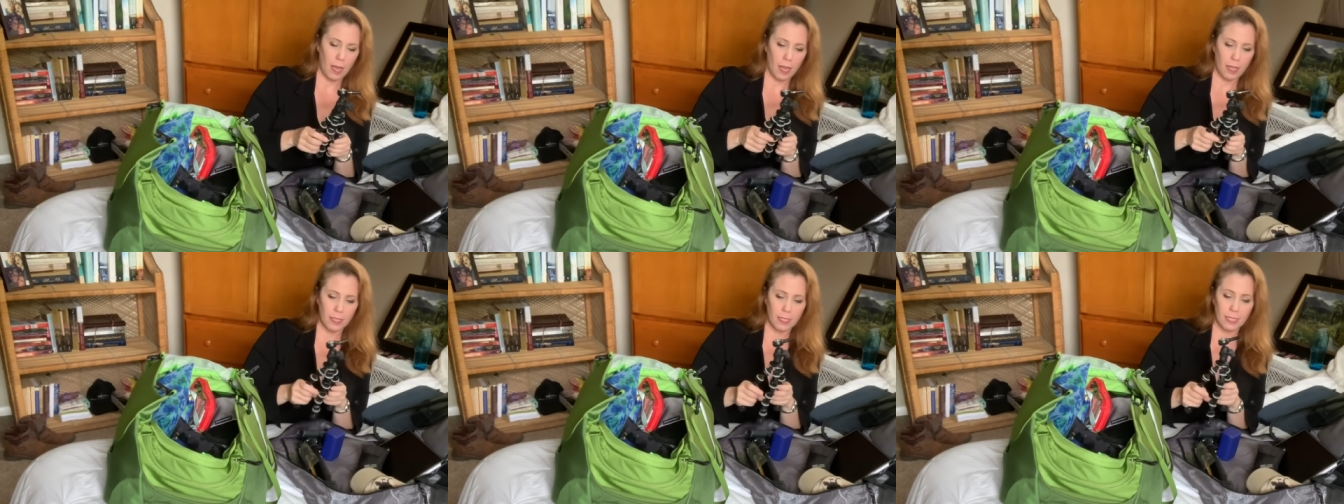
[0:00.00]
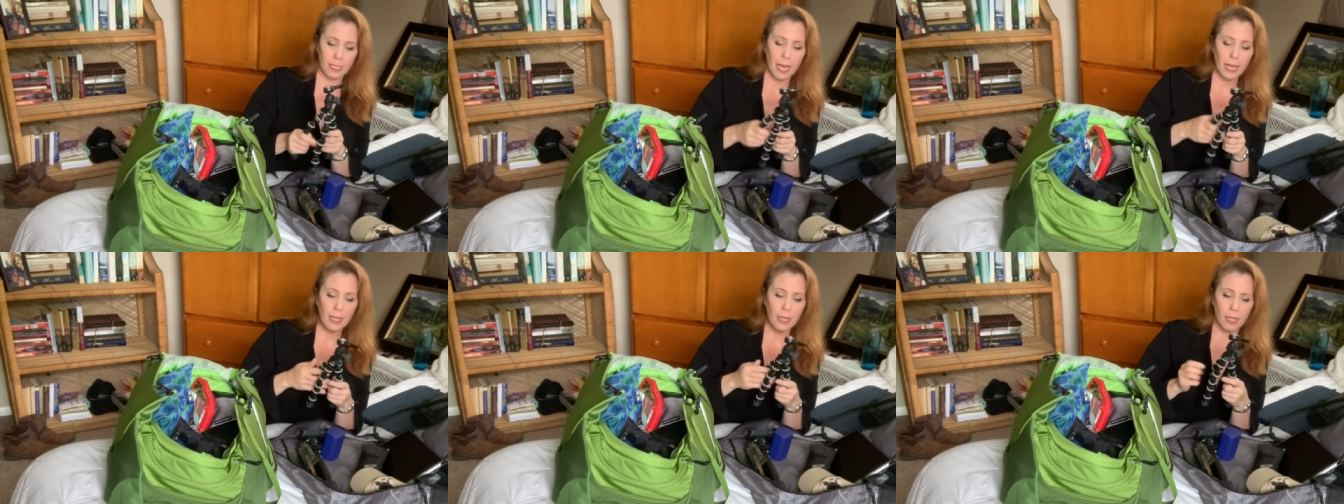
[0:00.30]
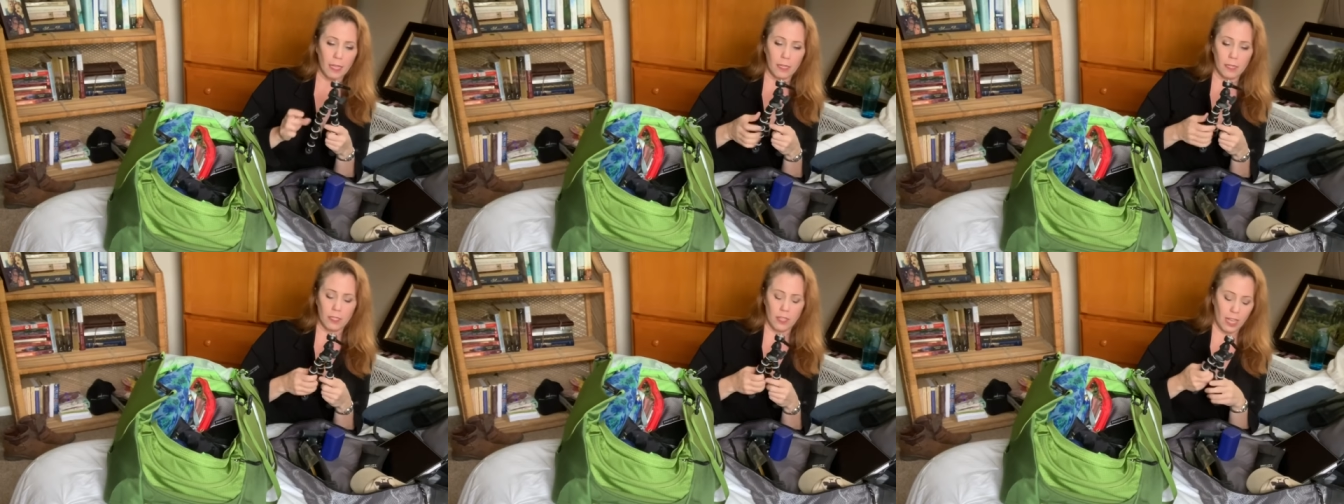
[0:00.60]
a
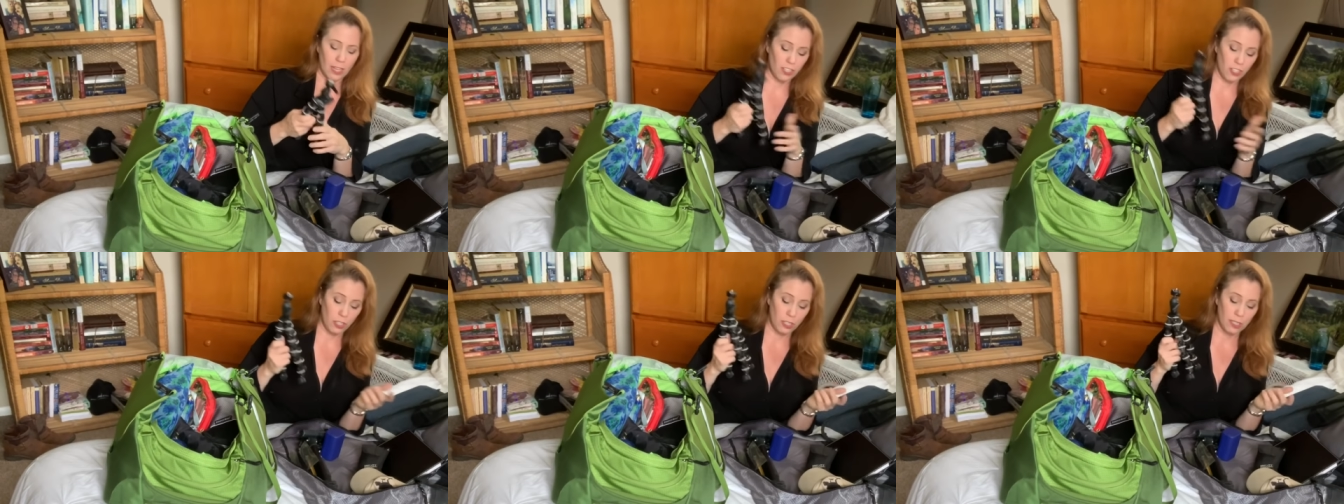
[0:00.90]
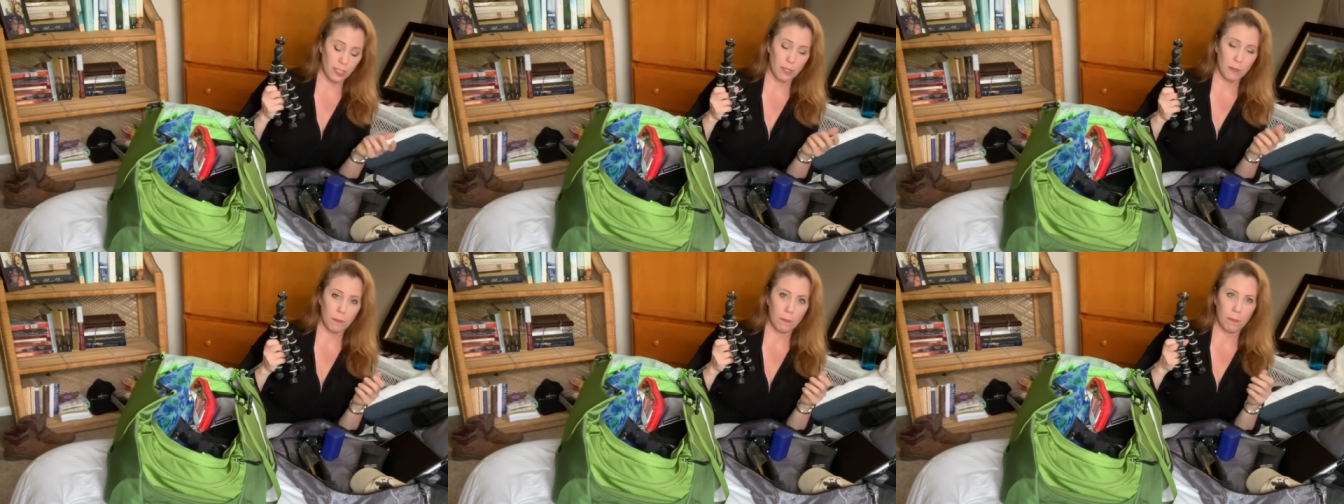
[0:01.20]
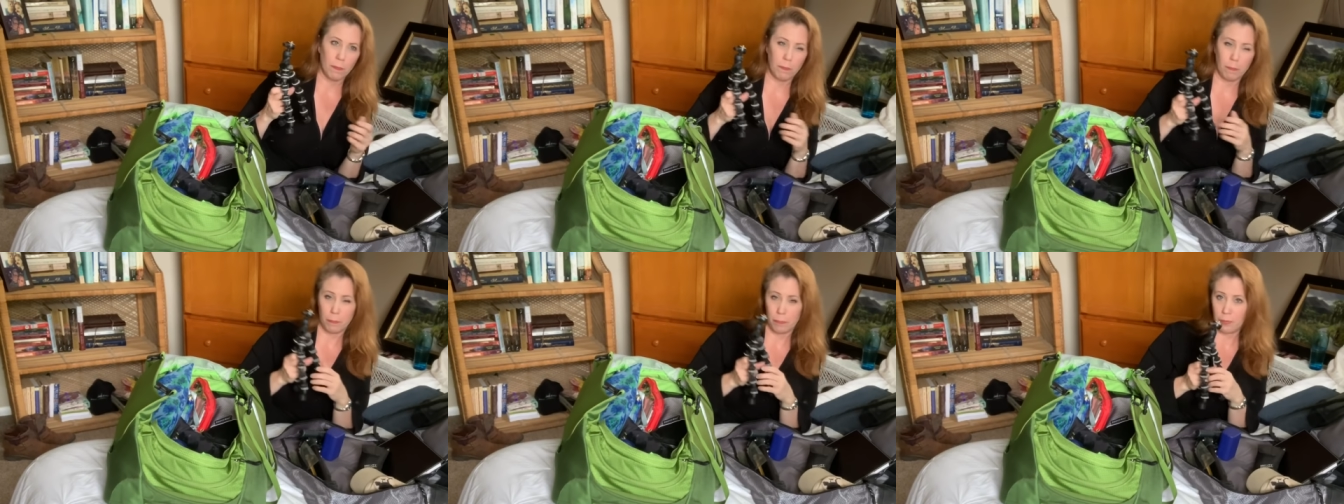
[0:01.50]
second, actually this is
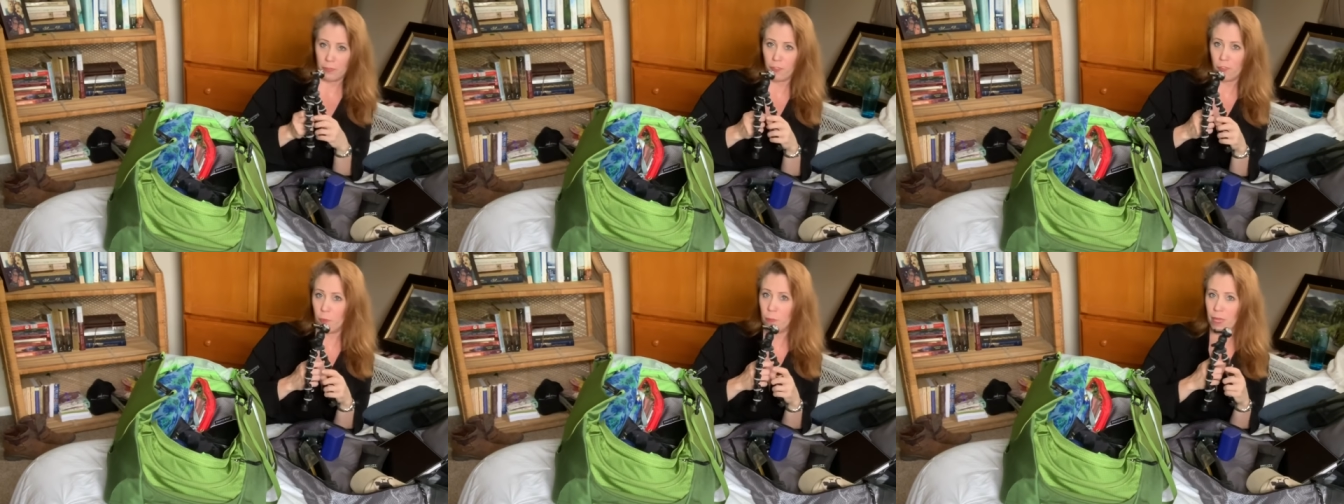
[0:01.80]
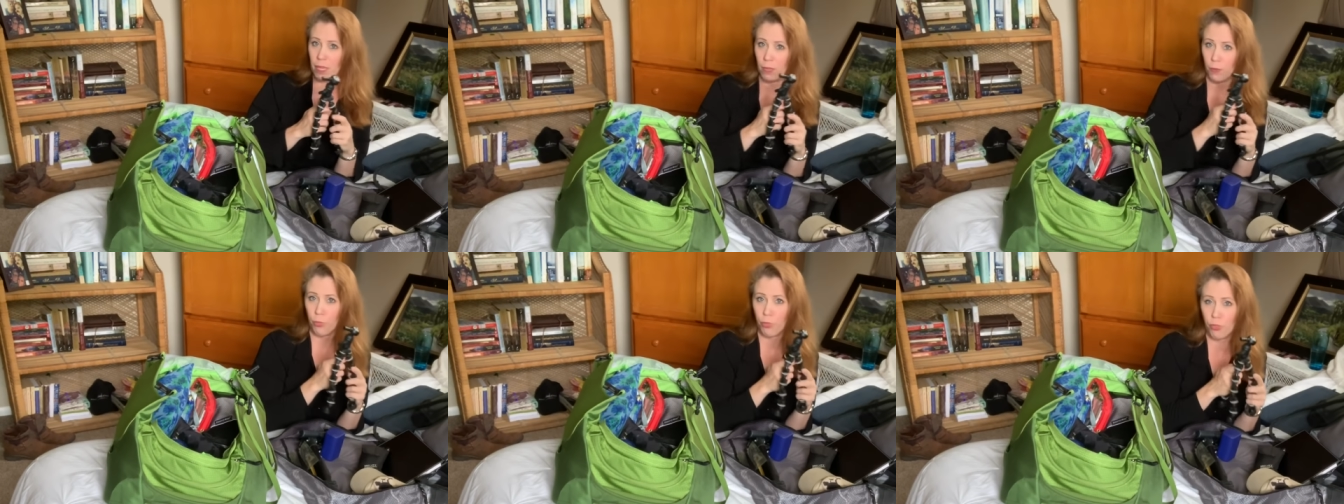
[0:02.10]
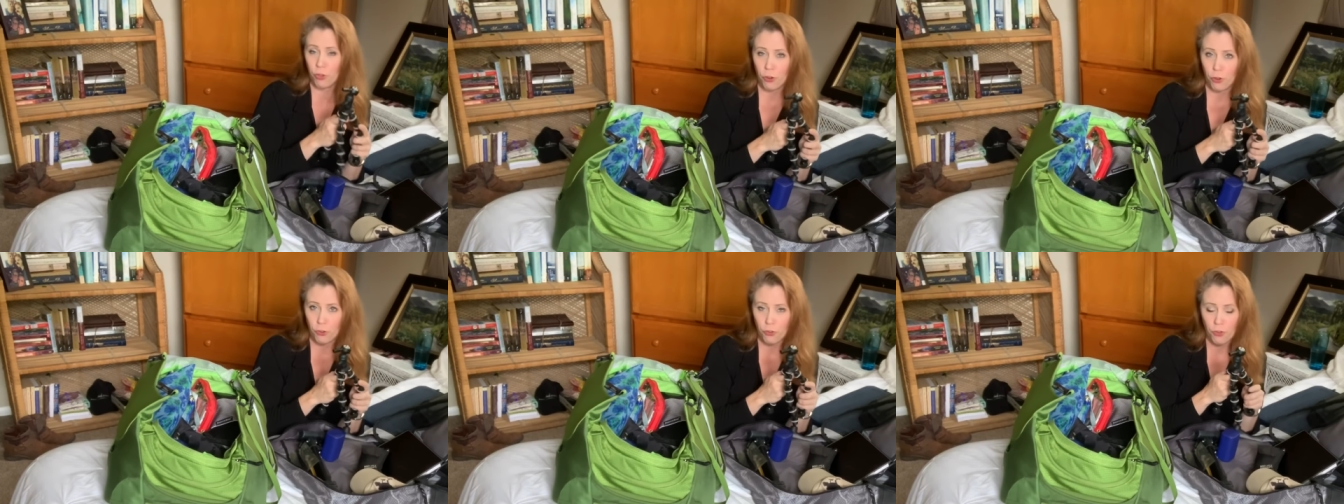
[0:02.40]
for me a
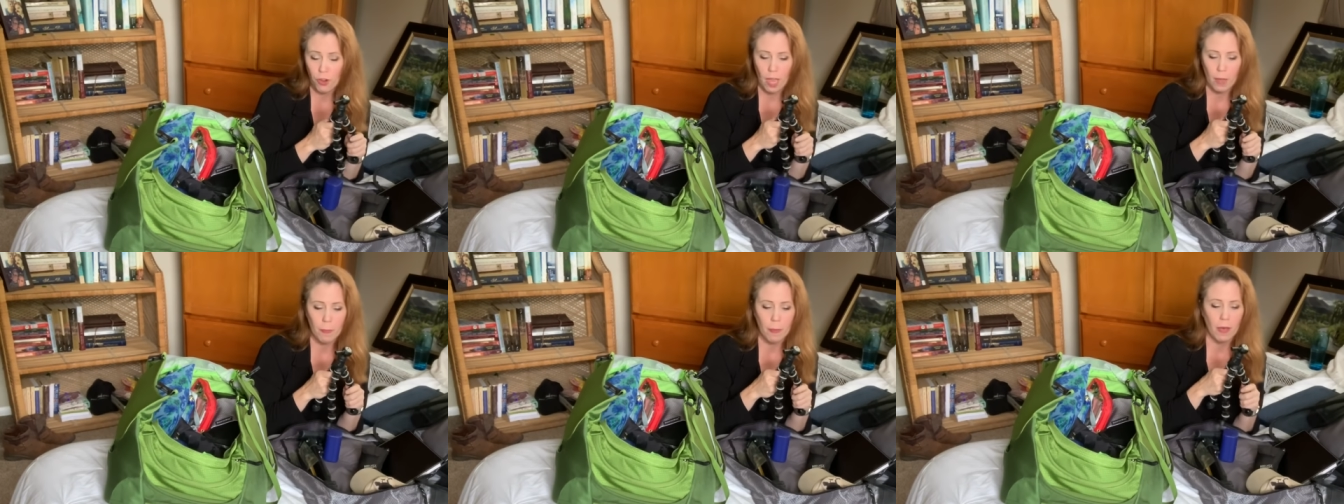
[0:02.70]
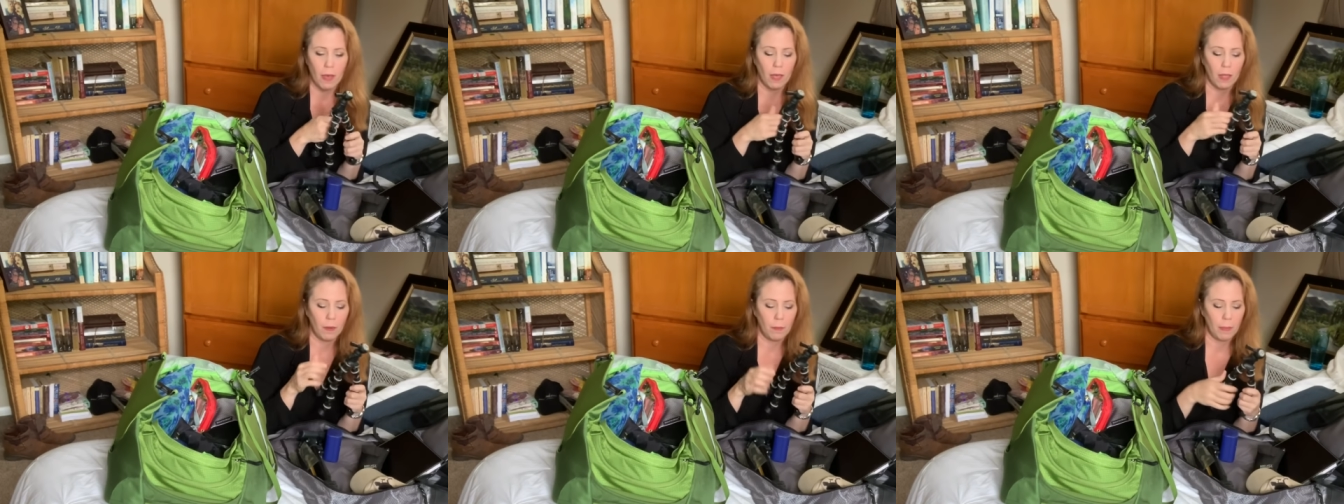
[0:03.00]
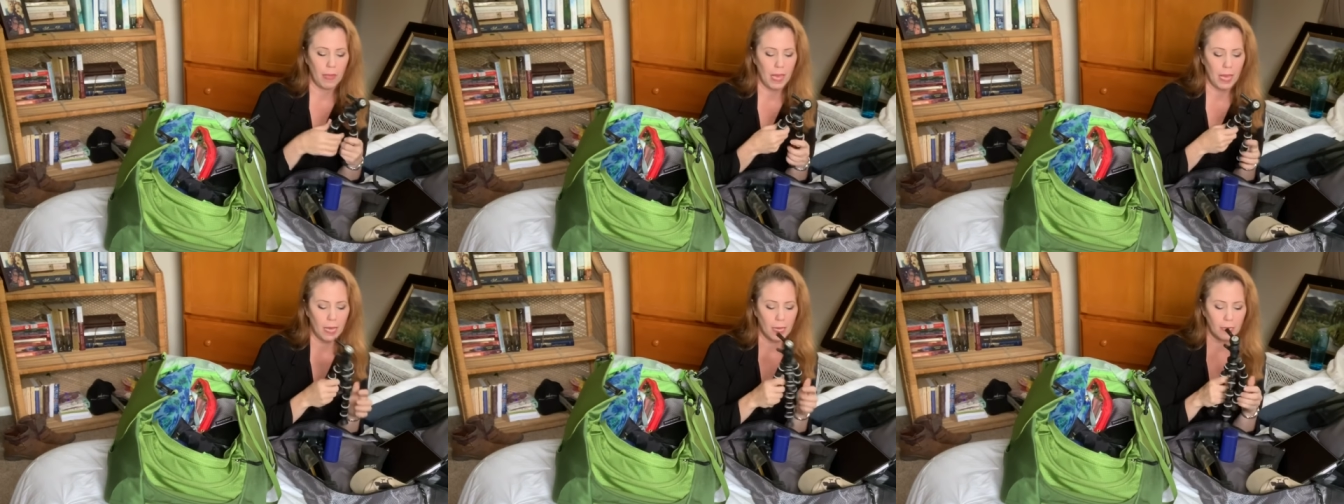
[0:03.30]
third
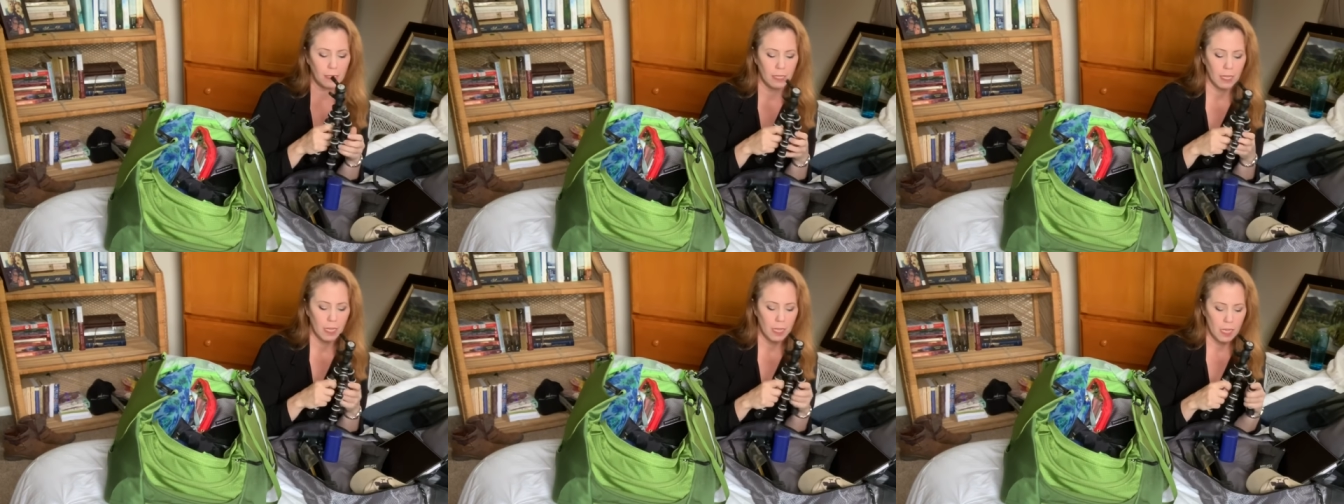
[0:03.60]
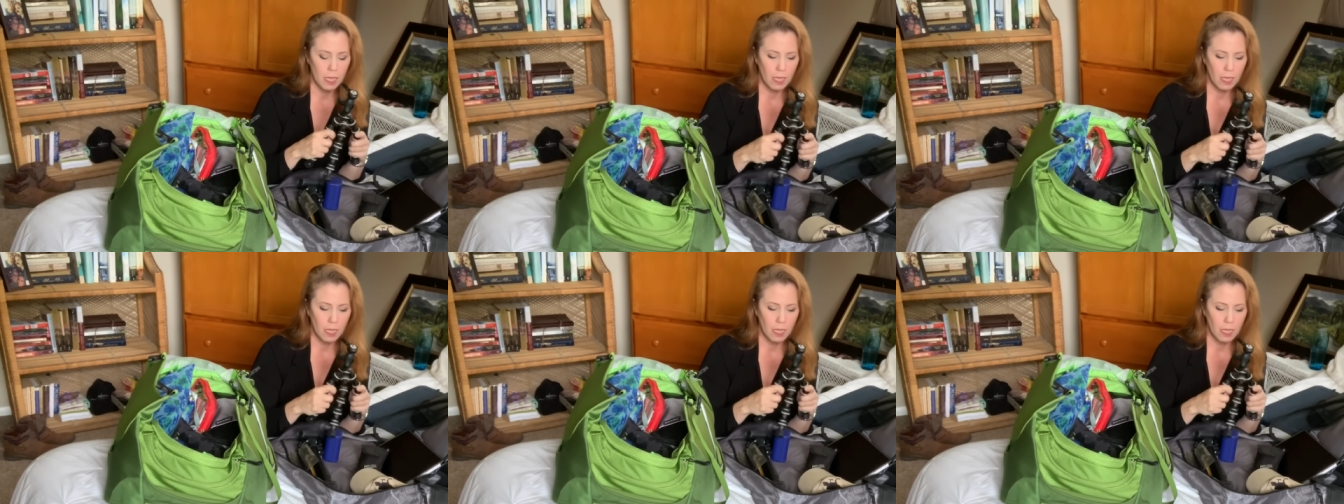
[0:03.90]
tripod pack.